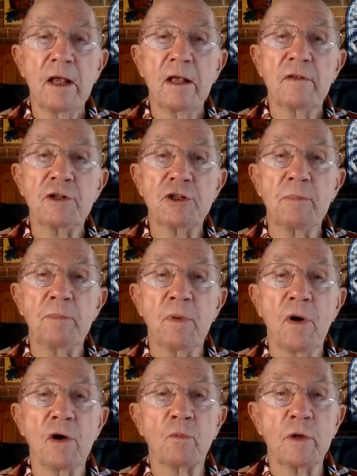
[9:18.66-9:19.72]
The ship
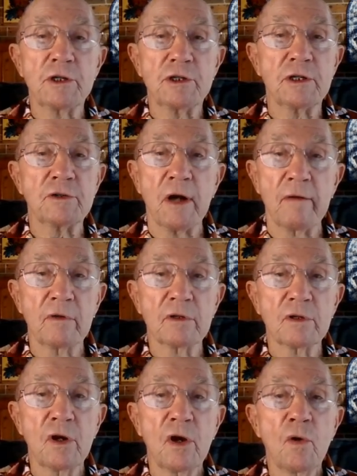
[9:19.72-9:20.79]
on which it travelled
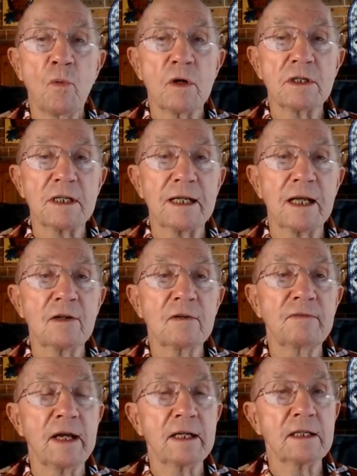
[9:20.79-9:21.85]
was the
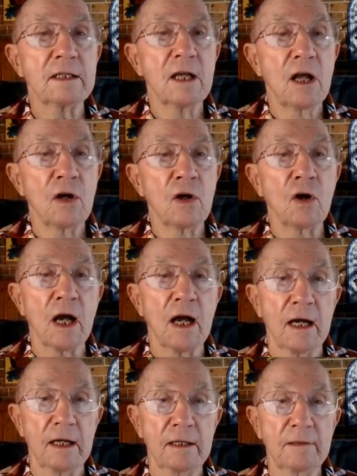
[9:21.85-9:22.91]
ill-fated
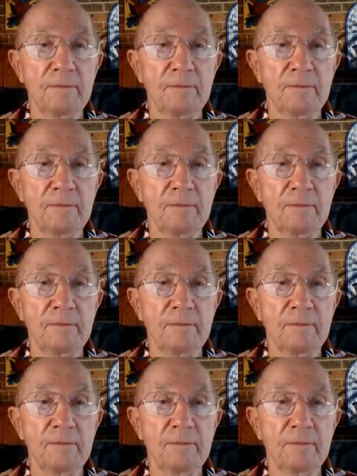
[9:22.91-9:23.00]
Lockhart.